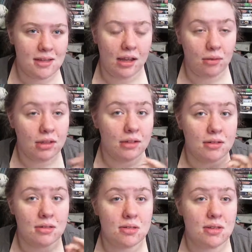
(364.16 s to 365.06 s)
and when there
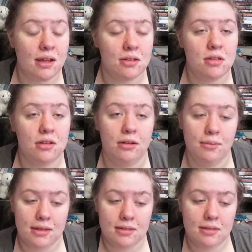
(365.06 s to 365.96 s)
was a sale. So there would
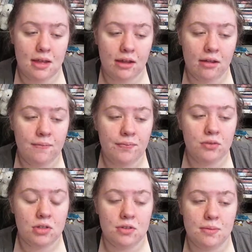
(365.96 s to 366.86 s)
be a sale,
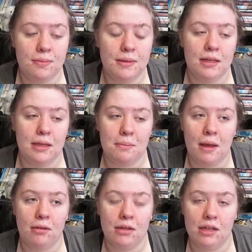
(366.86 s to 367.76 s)
which would be like
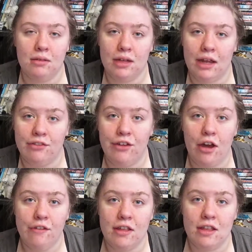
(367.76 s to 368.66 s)
buy one get one half
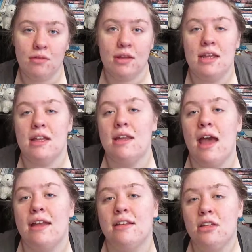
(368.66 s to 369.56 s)
off, and then we'd
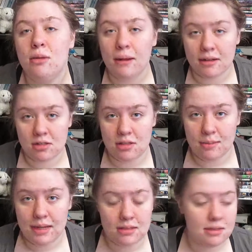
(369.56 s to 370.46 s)
add coupons to the
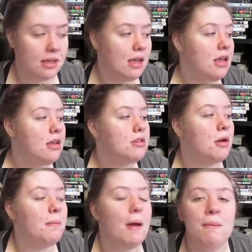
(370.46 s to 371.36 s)
mix.
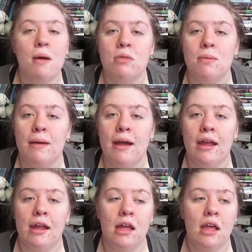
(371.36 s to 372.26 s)
So my mom would
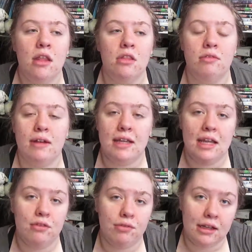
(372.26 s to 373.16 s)
buy the
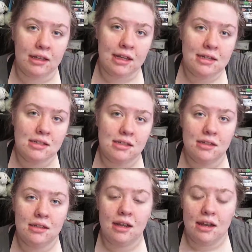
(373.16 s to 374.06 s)
Redken ringlet
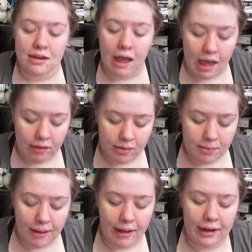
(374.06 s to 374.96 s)
and I would
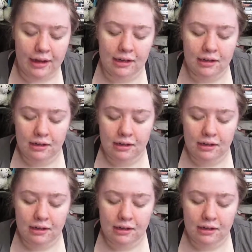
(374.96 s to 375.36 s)
buy